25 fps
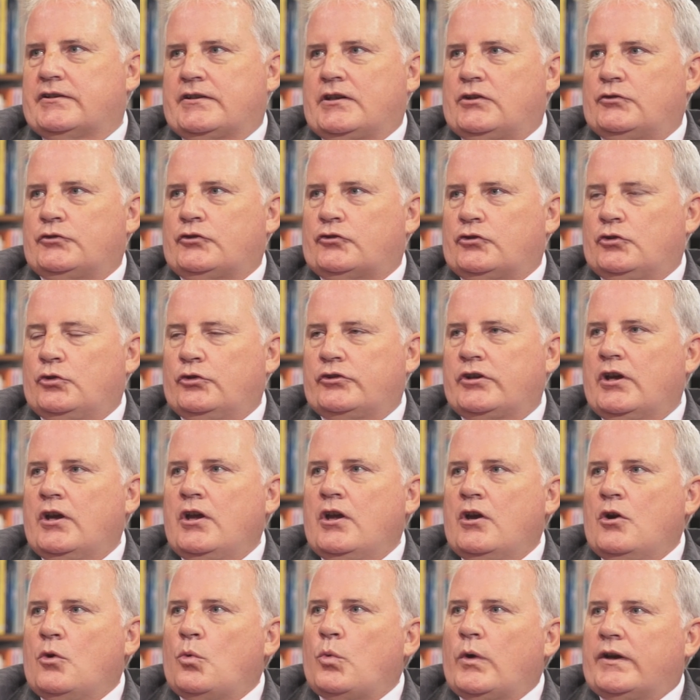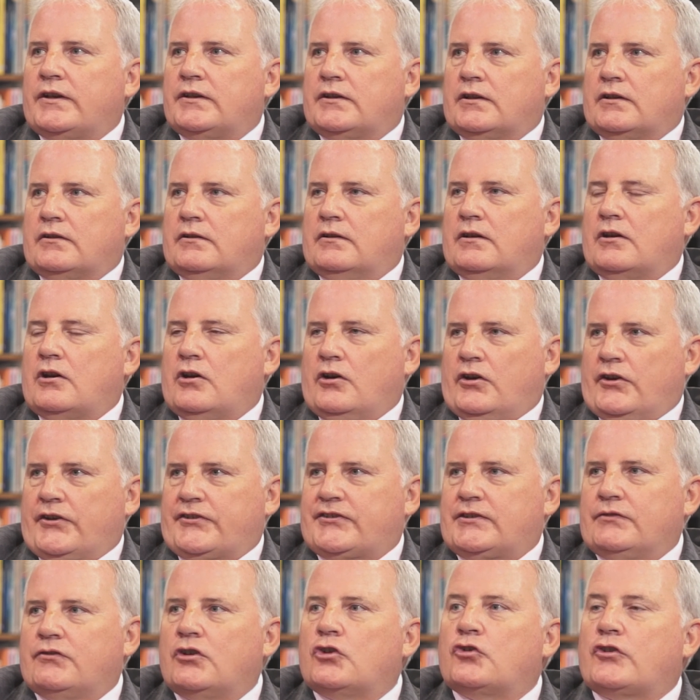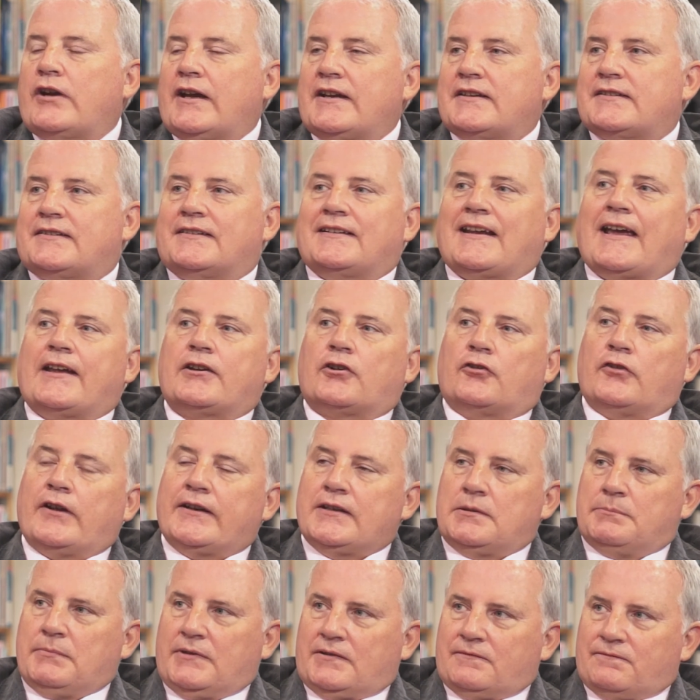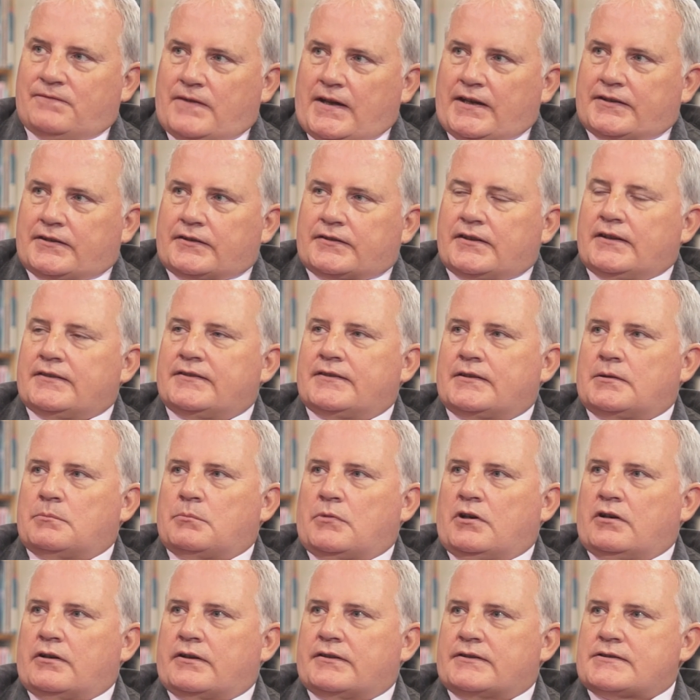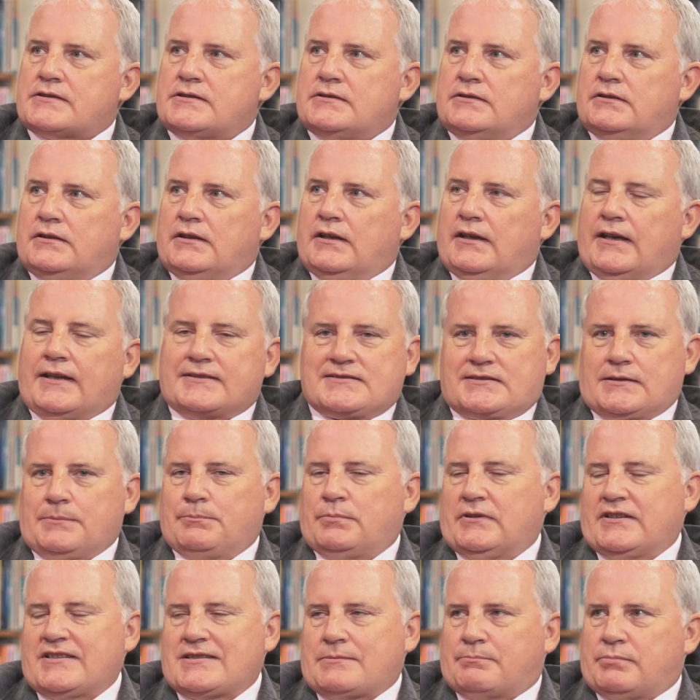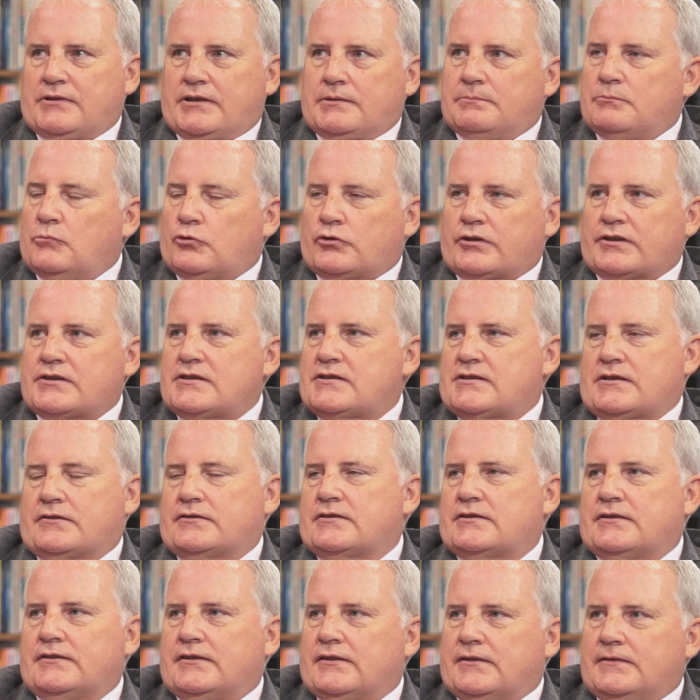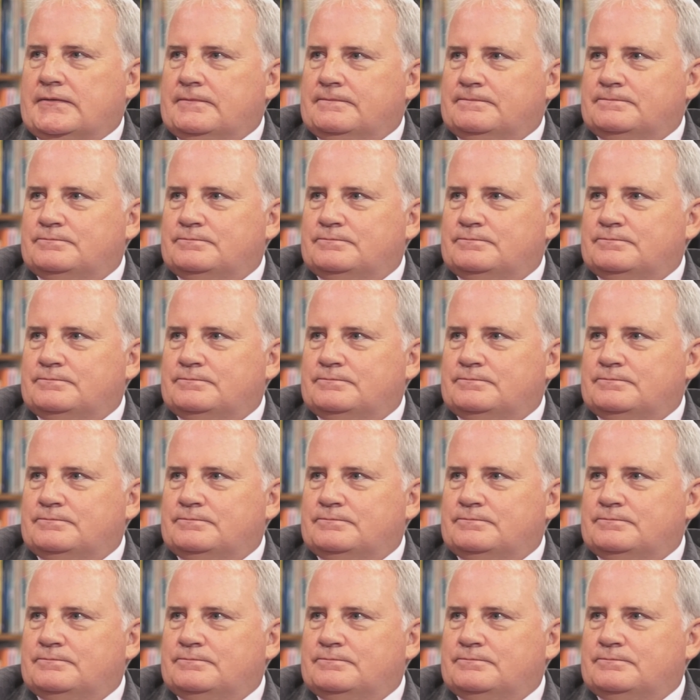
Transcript: down the road when the cost of a Brexit had already been factored into the markets. It simply spread more uncertainty.